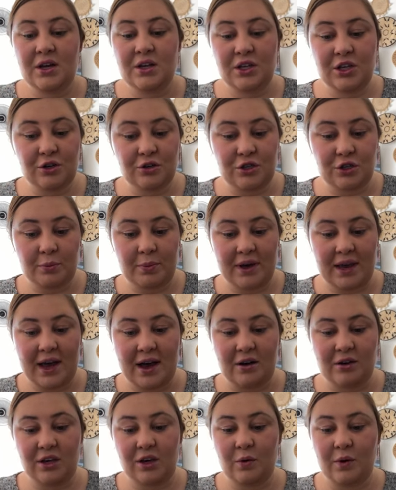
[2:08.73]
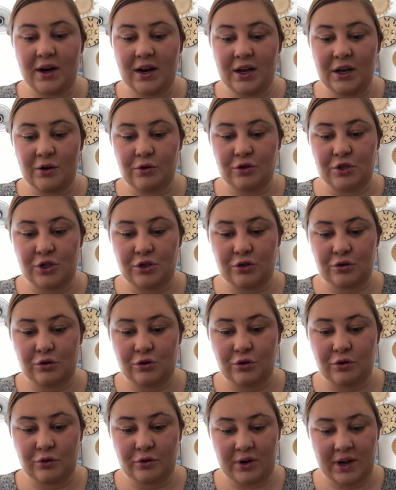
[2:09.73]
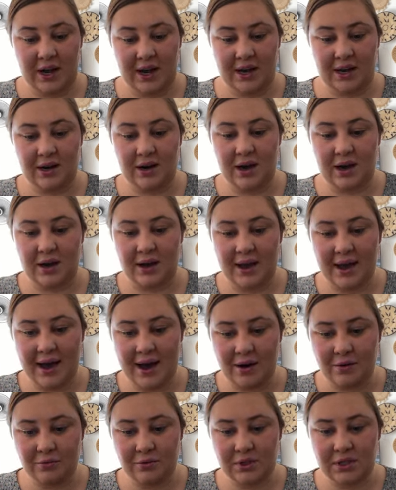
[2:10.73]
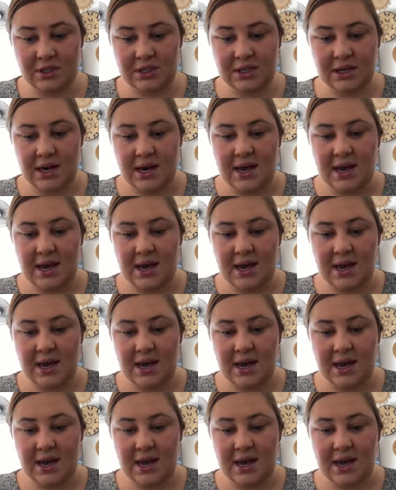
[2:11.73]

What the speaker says: YouTube account, you wanna go to create account.